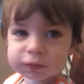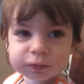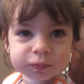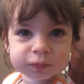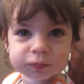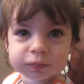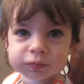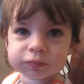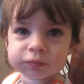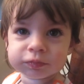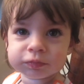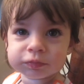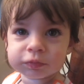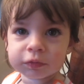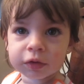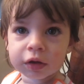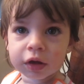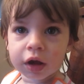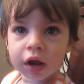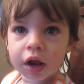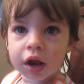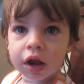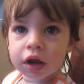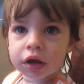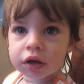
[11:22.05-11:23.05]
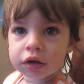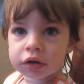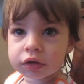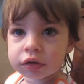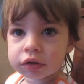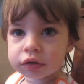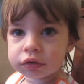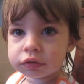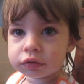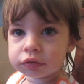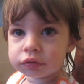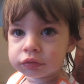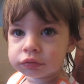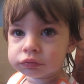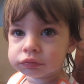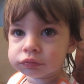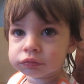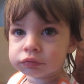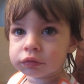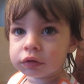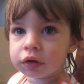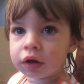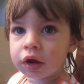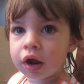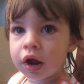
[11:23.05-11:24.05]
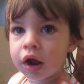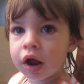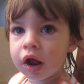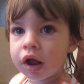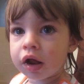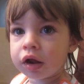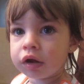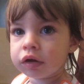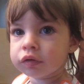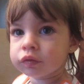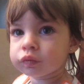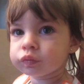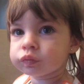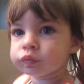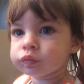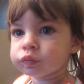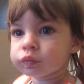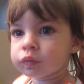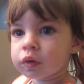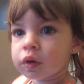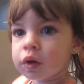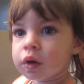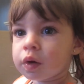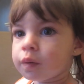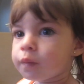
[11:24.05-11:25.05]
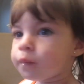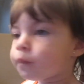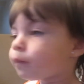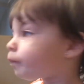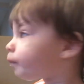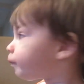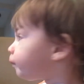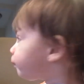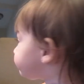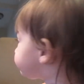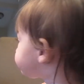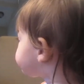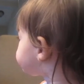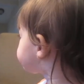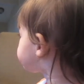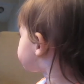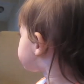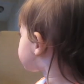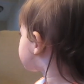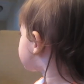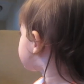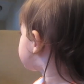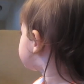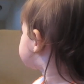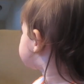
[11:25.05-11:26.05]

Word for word: Choo-choo? Yeah. You're talking a lot. You really, and